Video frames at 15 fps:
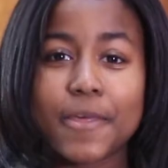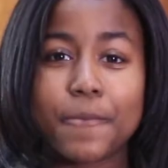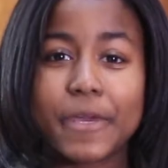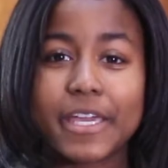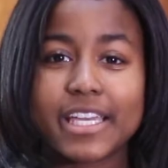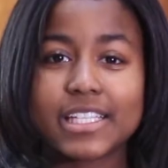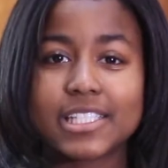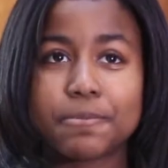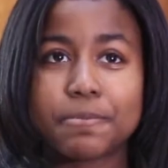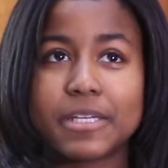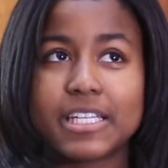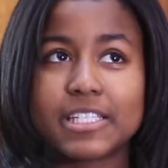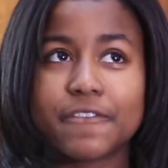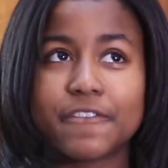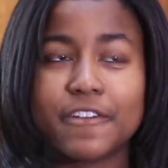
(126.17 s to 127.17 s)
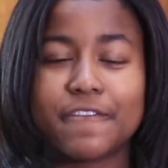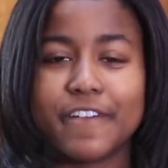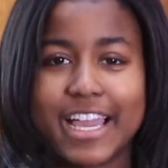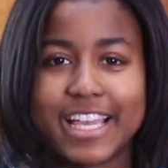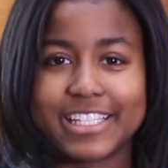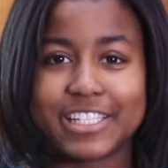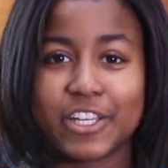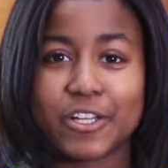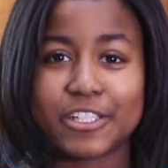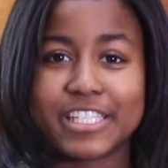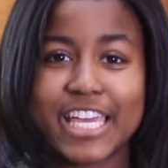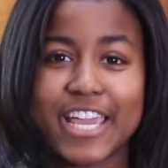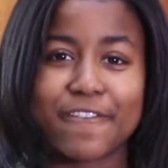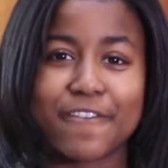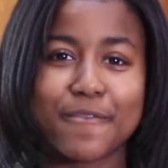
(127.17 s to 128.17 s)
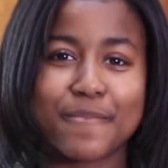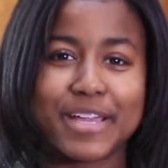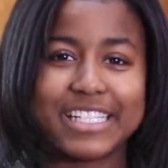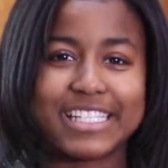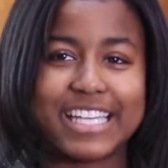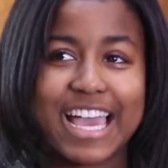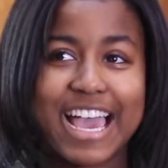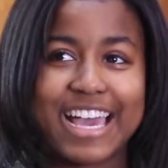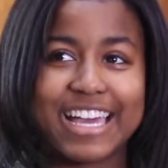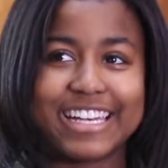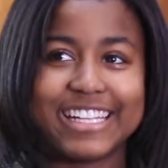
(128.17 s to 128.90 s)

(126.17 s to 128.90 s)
light won't distract their eyes, it won't hurt their